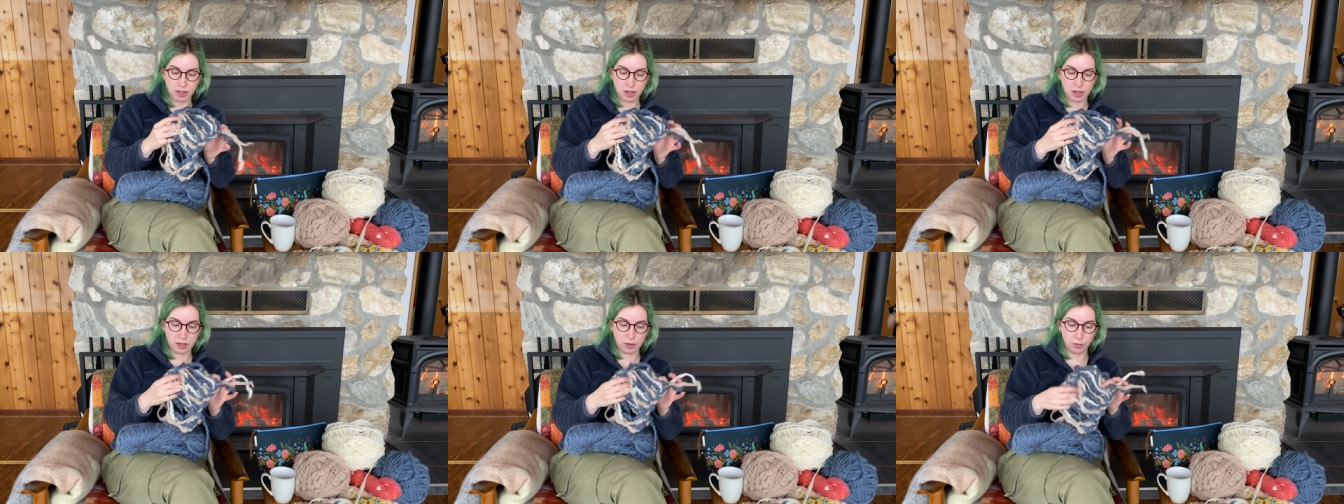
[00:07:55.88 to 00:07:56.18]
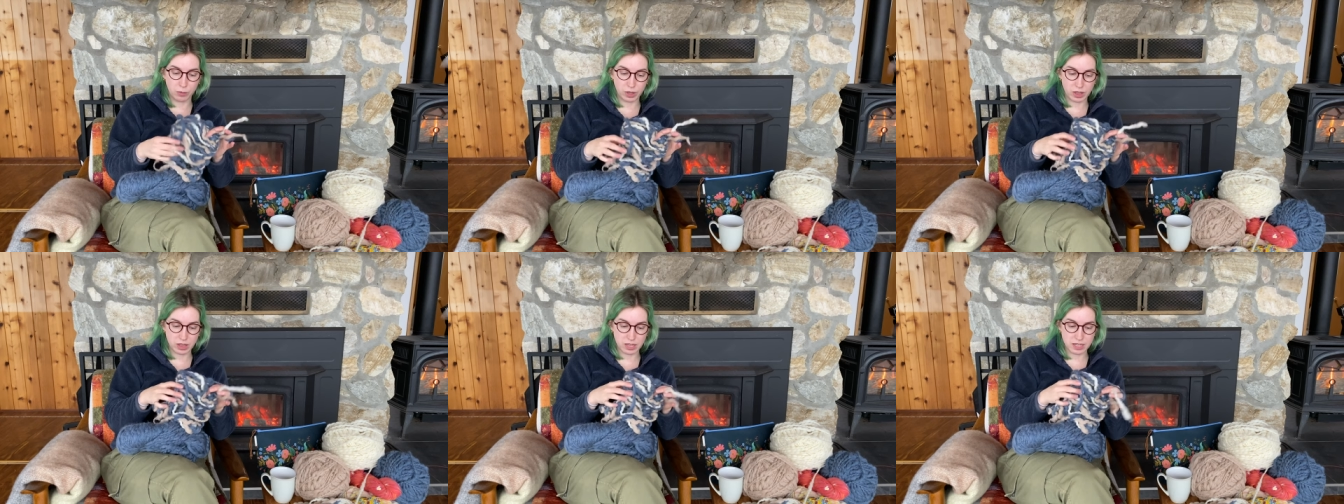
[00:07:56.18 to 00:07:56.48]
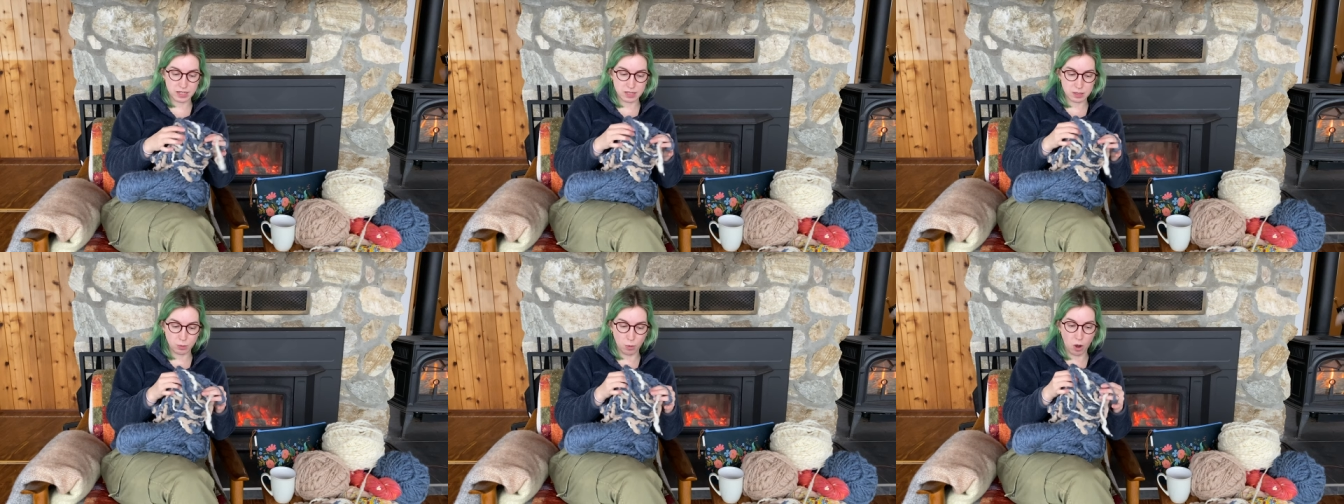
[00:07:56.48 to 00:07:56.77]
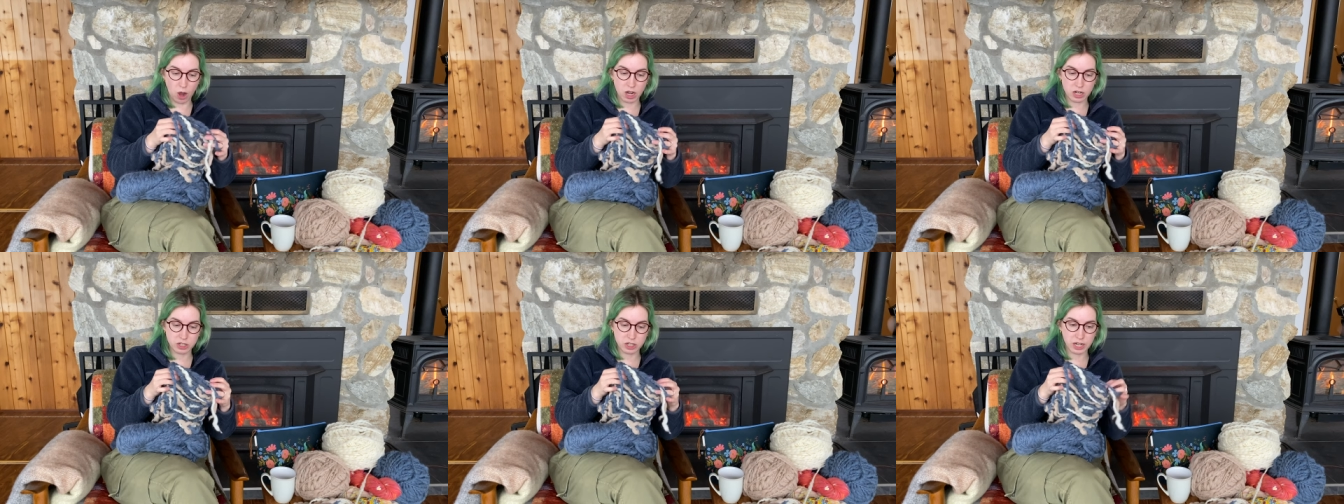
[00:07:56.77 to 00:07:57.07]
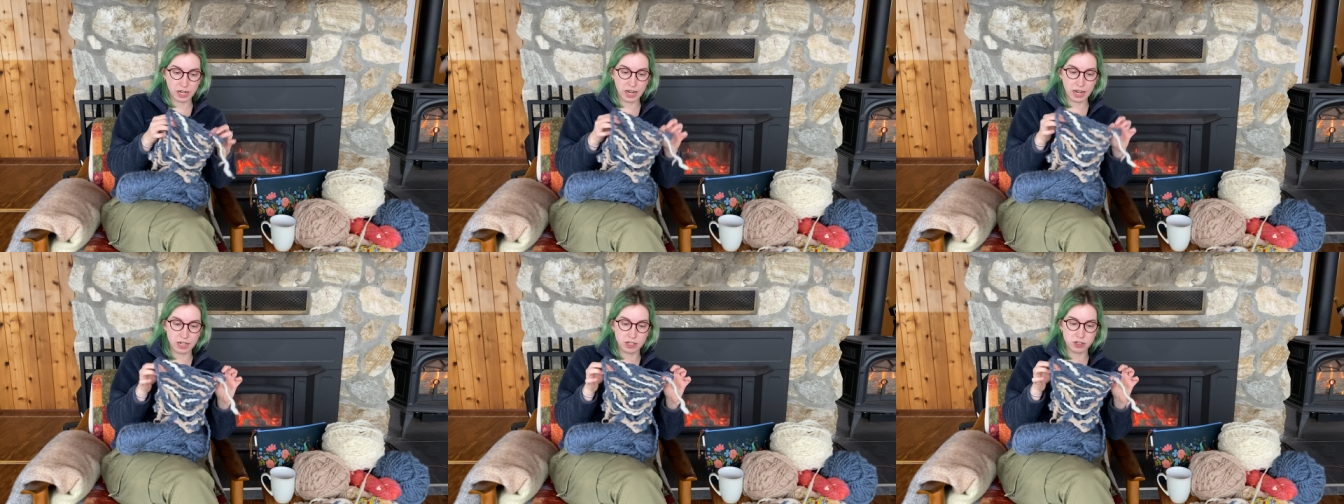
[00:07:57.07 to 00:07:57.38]
With this swatch, I
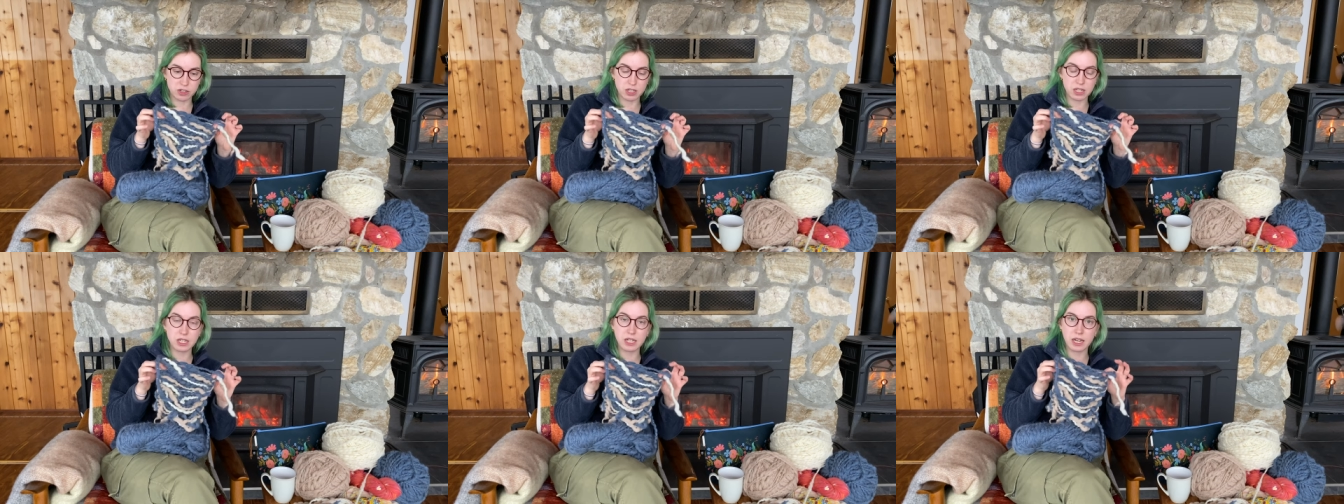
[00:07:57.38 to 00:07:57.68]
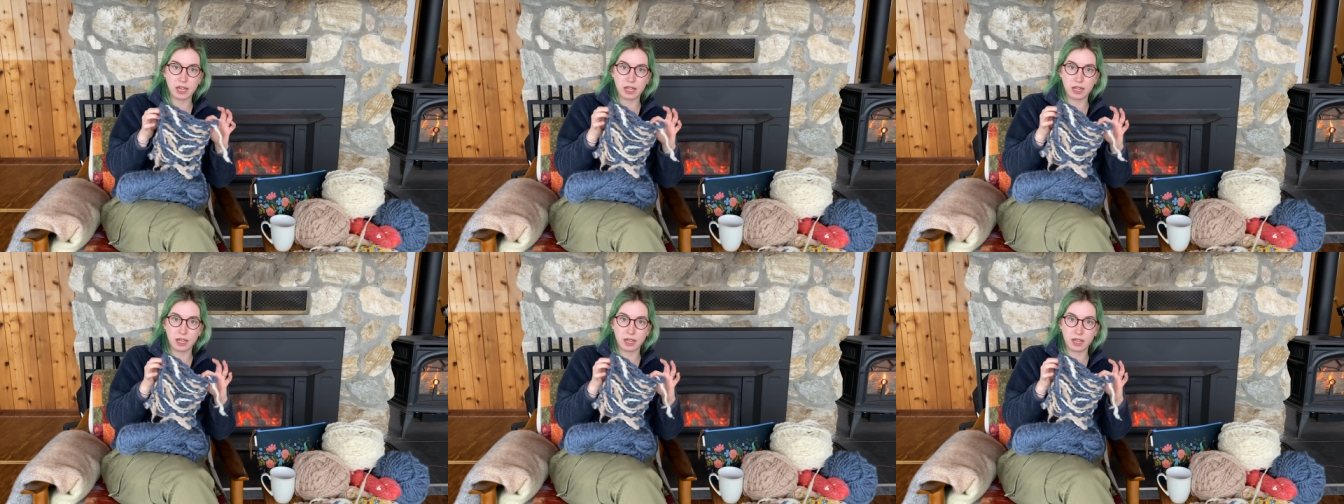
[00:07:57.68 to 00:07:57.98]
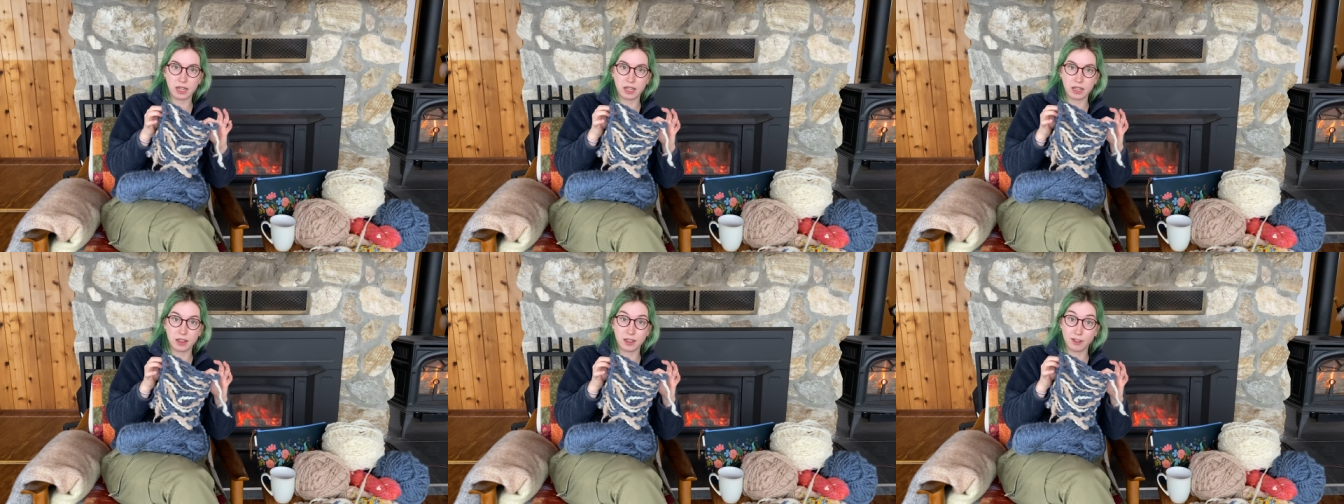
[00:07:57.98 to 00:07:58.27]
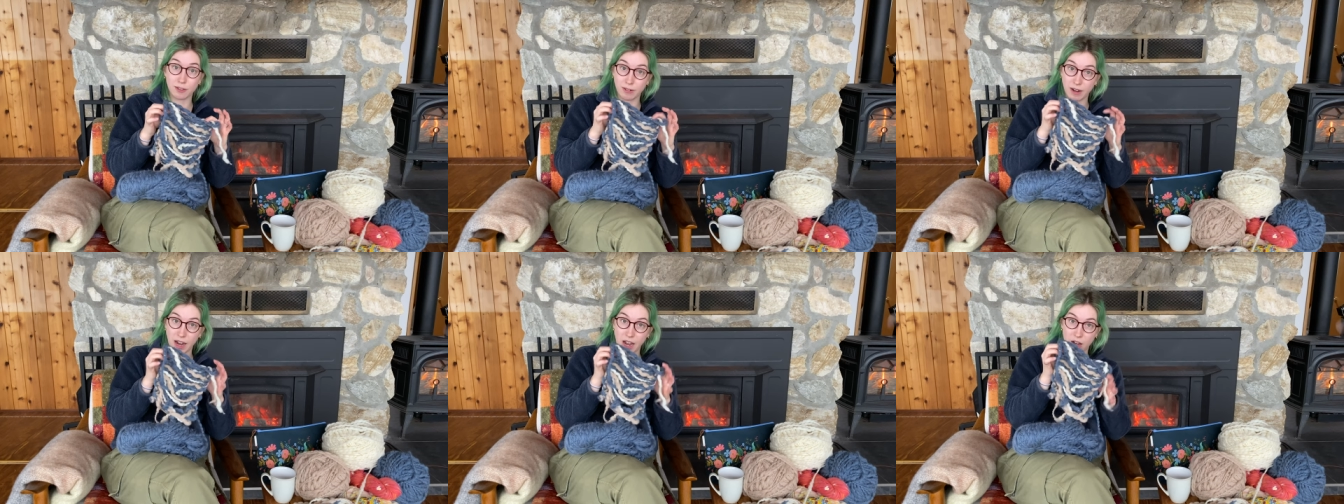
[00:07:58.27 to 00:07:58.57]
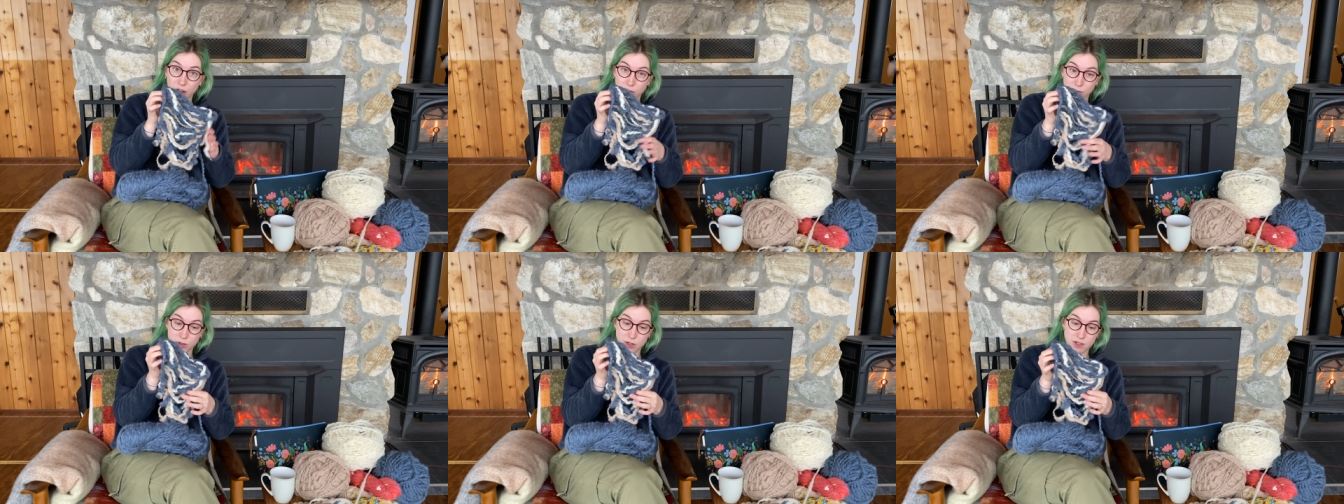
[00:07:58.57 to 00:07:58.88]
actually knit it in the
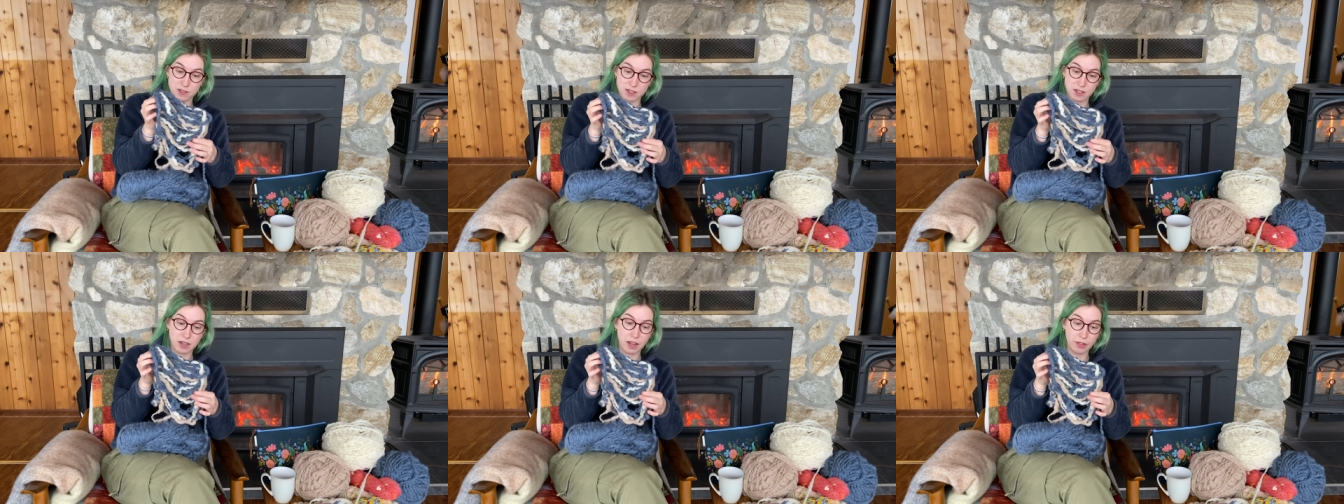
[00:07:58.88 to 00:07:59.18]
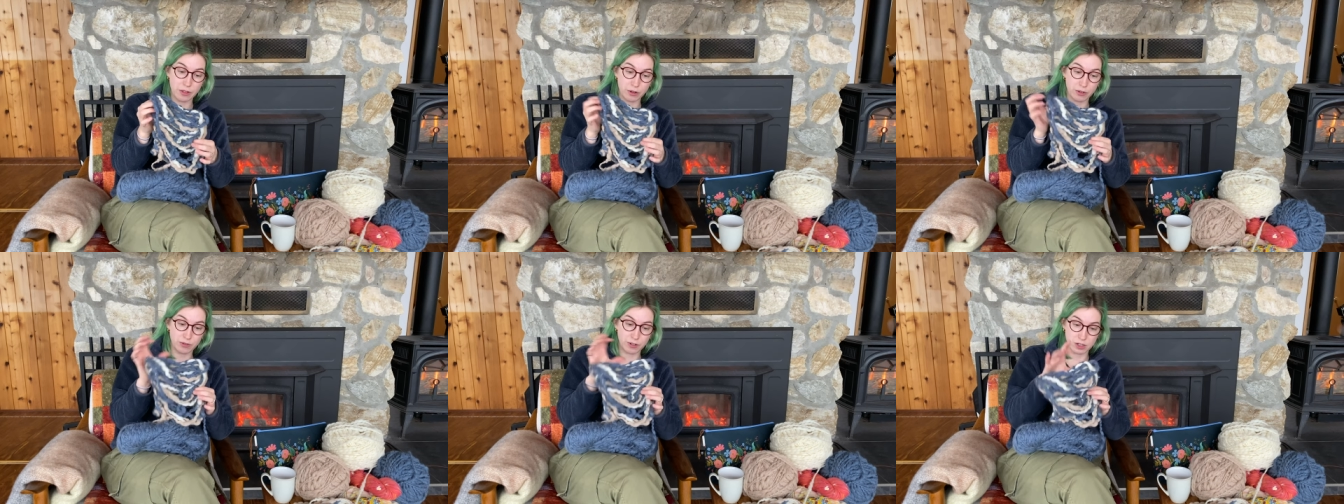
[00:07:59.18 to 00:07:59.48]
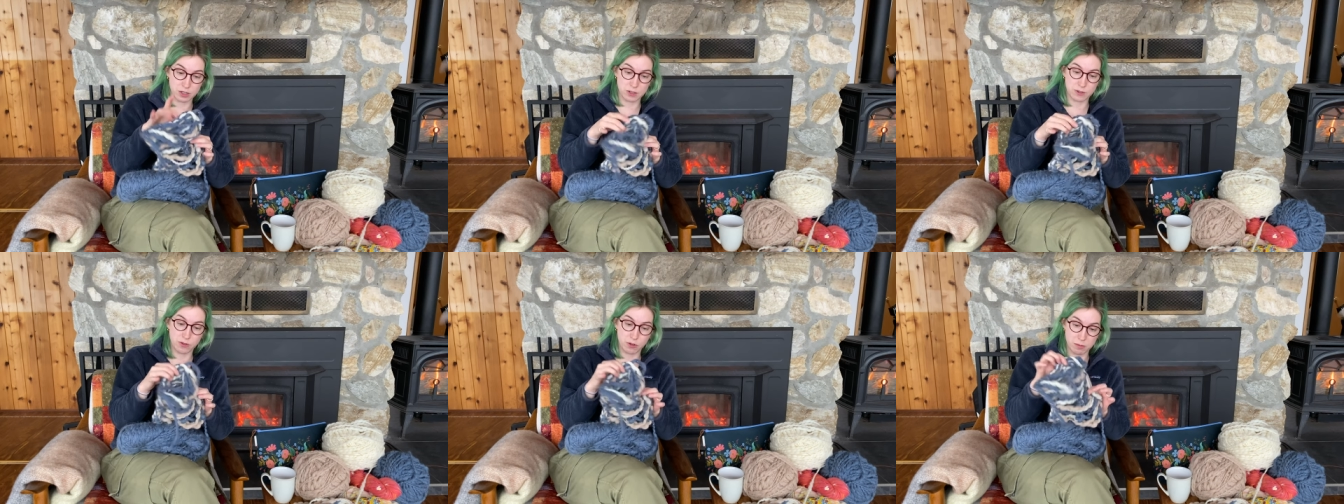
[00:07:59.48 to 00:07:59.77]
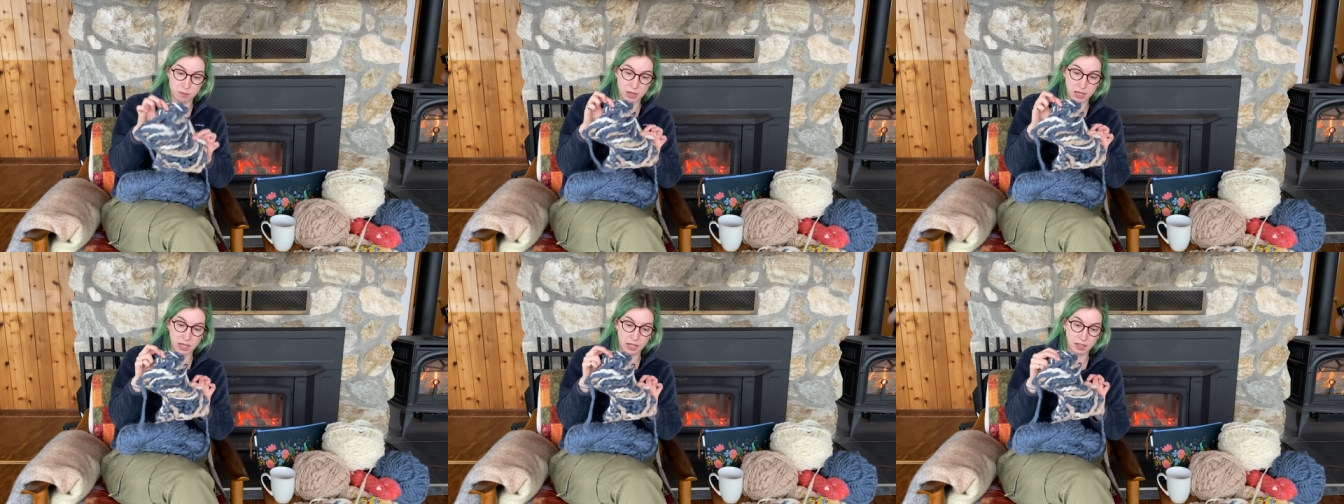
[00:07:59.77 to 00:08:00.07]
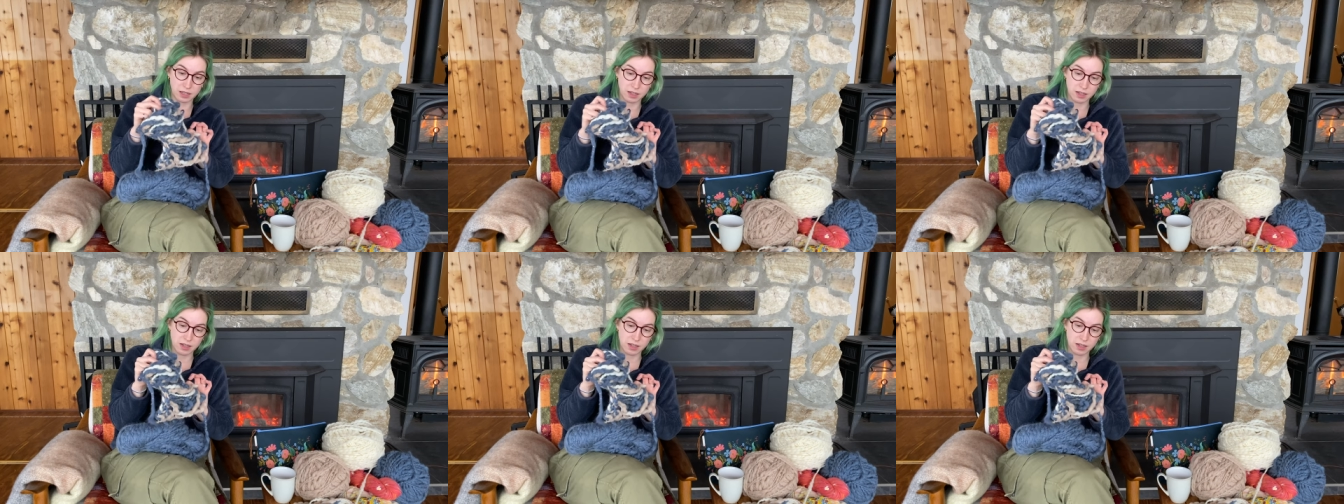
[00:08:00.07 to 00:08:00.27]
round, which is another first for me.